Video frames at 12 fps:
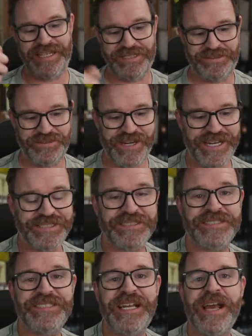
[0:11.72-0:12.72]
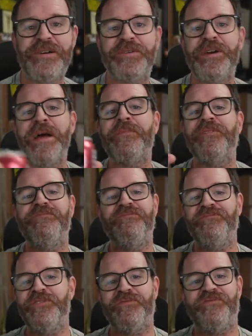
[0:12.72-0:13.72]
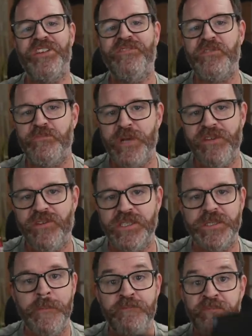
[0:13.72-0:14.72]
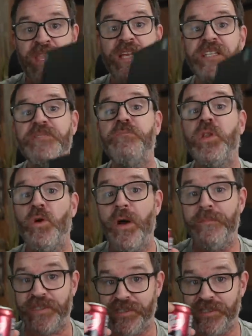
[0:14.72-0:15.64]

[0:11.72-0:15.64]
That's right. So sit down, grab a, your favorite beverage, and let's blow up a